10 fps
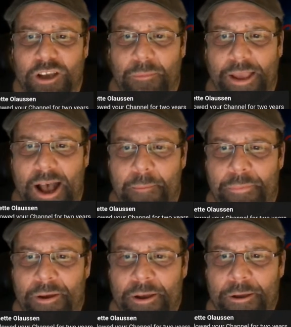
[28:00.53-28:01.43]
coming
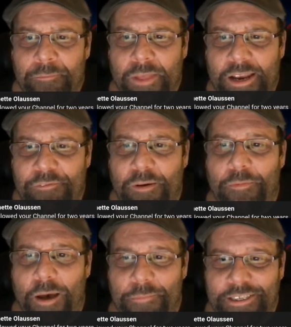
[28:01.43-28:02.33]
up. And if I'm
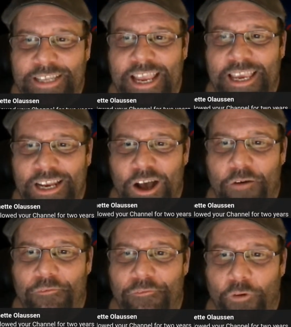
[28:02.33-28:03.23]
not mistaken,
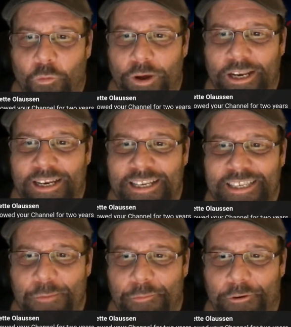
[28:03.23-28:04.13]
a full one in
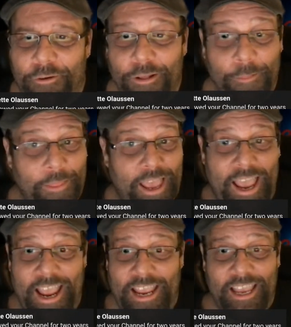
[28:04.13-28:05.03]
December.
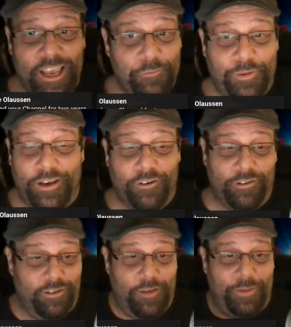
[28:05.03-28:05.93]
Hey,
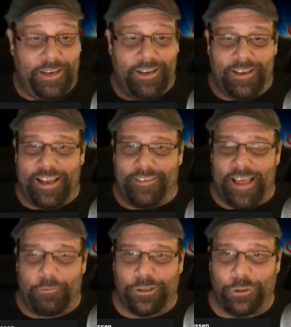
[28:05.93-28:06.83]
Peter, I mean,
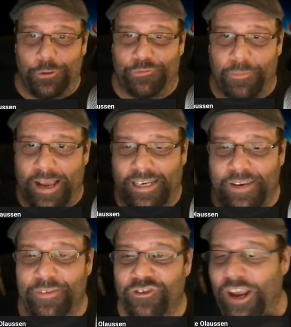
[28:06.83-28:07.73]
that was news for me. I didn't
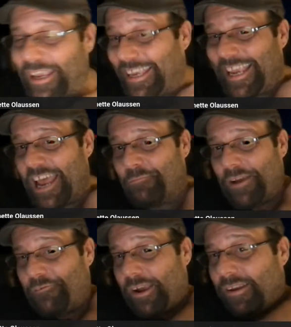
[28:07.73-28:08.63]
even check yet,
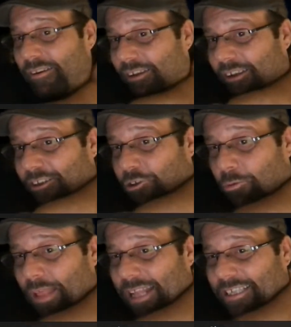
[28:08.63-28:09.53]
my friend.
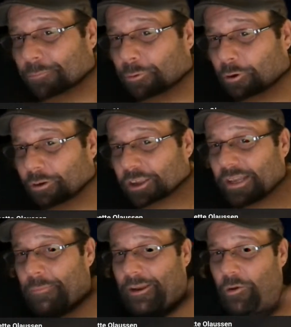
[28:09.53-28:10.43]
So that's important that you
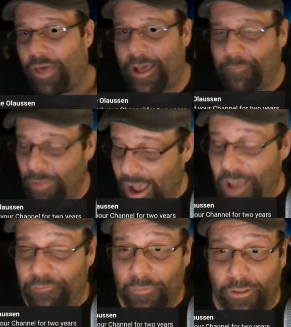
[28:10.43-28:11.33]
let me know that.
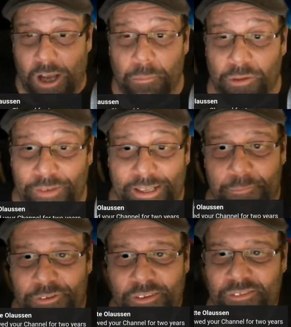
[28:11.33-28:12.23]
I filmed a couple of
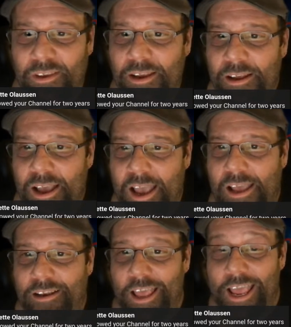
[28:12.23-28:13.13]
eclipses,
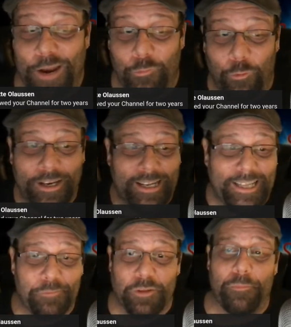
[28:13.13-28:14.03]
and one
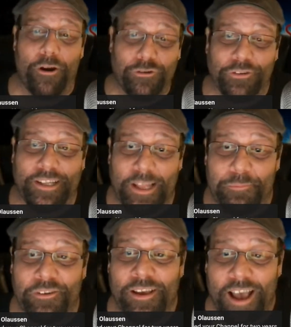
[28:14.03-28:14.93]
eclipse, a partial
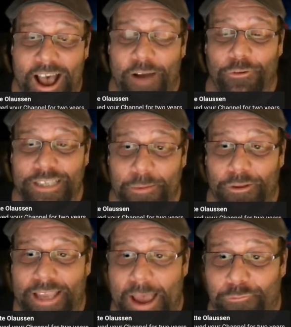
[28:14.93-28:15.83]
eclipse, I was able
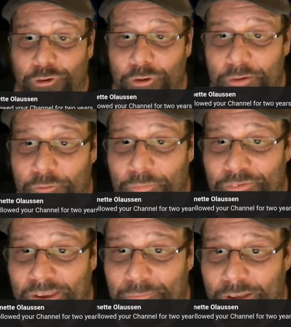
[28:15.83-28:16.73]
to capture a UFO at the
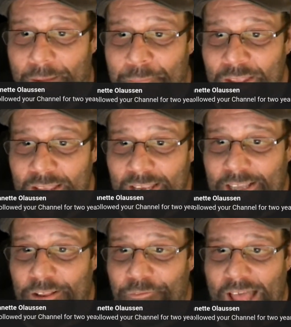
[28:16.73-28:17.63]
same time.
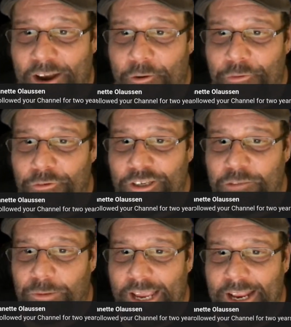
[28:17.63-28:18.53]
Can the flat earthers
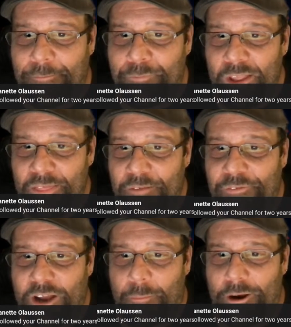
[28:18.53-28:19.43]
explain the
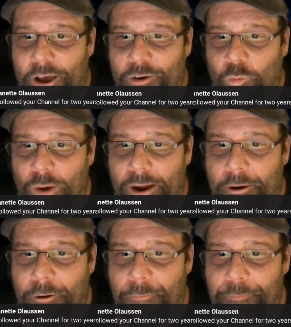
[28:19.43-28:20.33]
phenomenon
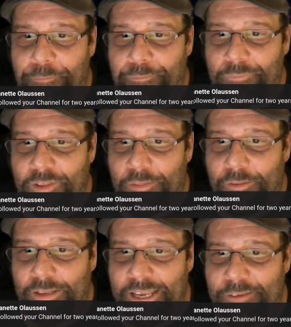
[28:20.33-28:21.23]
where
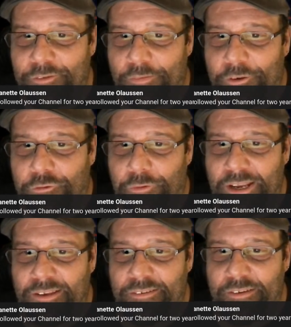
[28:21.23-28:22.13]
the leaves on the
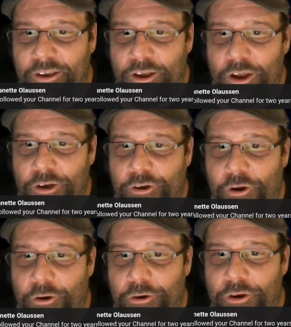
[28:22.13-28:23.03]
trees
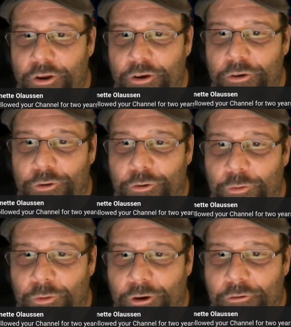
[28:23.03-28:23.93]
turn
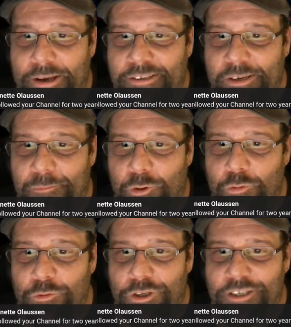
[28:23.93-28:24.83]
to crescent
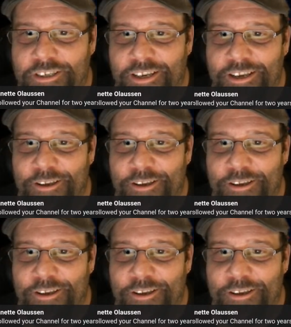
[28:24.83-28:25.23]
moons?